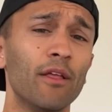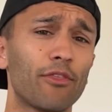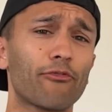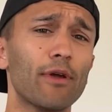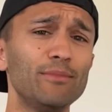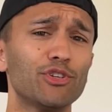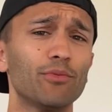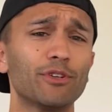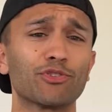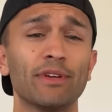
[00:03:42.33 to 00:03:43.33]
The frame
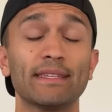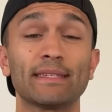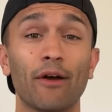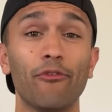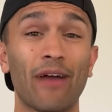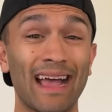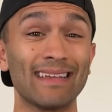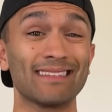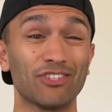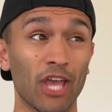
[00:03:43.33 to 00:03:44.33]
geometry itself
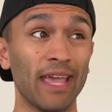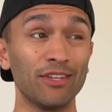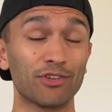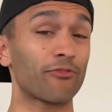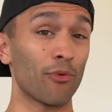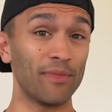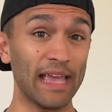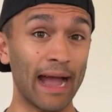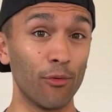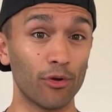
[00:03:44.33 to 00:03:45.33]
has changed from the
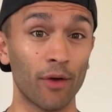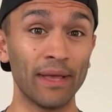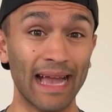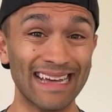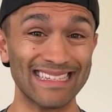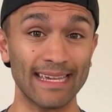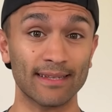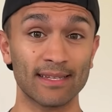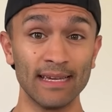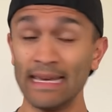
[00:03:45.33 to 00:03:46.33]
outgoing
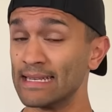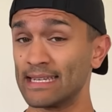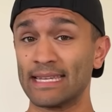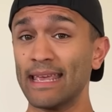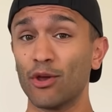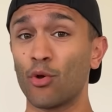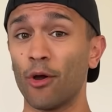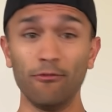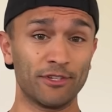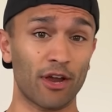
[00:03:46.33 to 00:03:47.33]
Addict. To take a
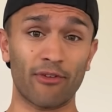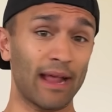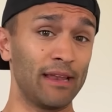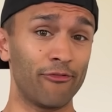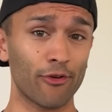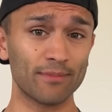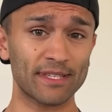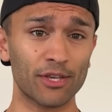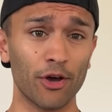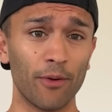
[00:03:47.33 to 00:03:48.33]
quote directly from
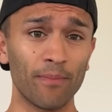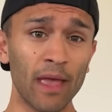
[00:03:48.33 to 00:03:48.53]
Scott,